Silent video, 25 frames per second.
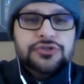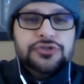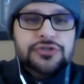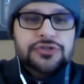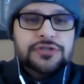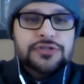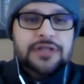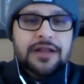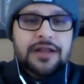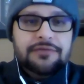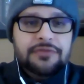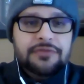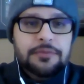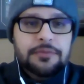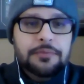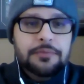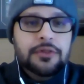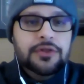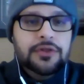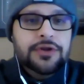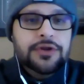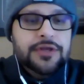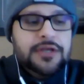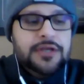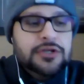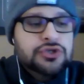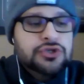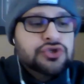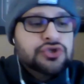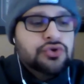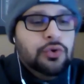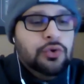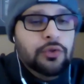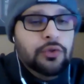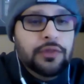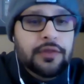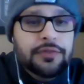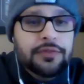is going to have the ability to
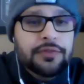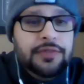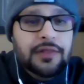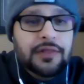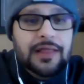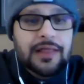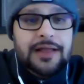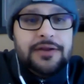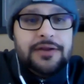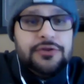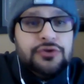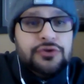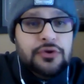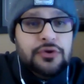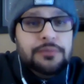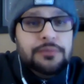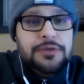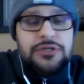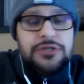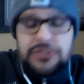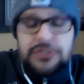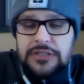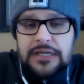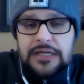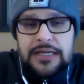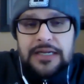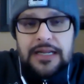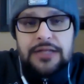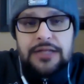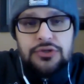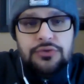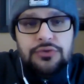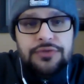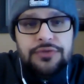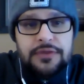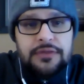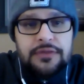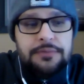control the line of scrimmage, and I
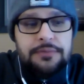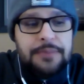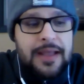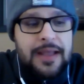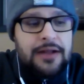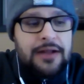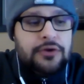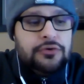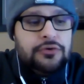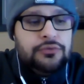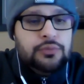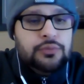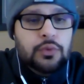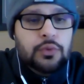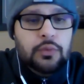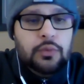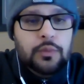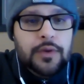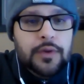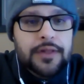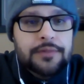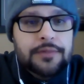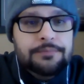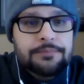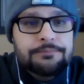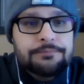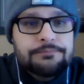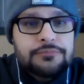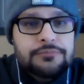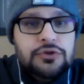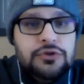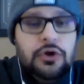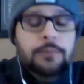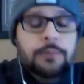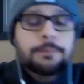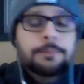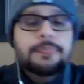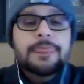do think the Packers will win.
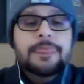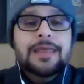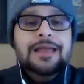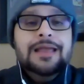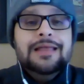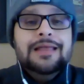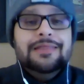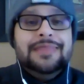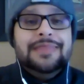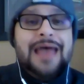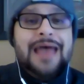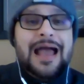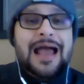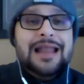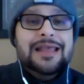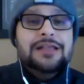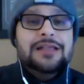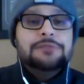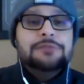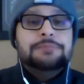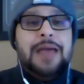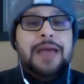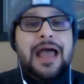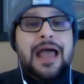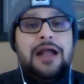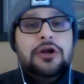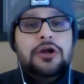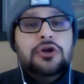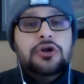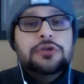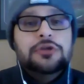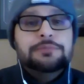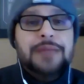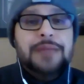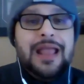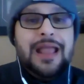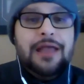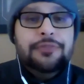So that is
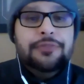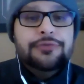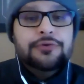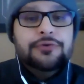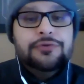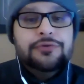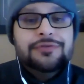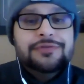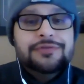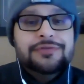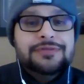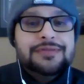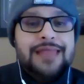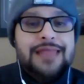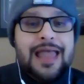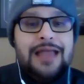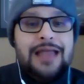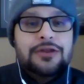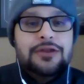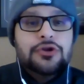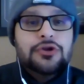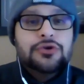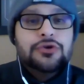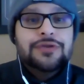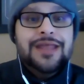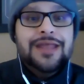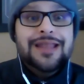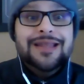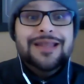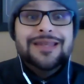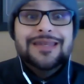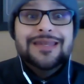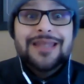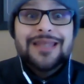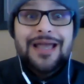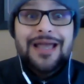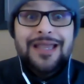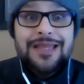Packers Panthers Saturday
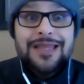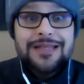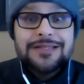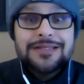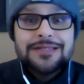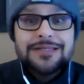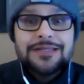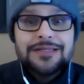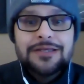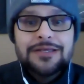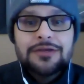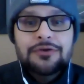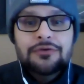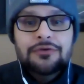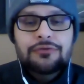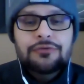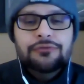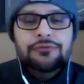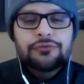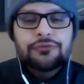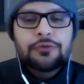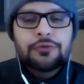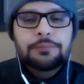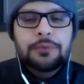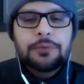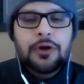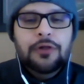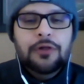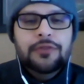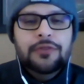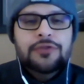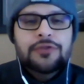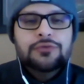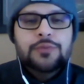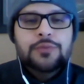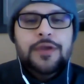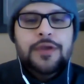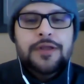night football
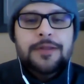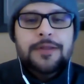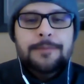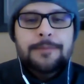this week.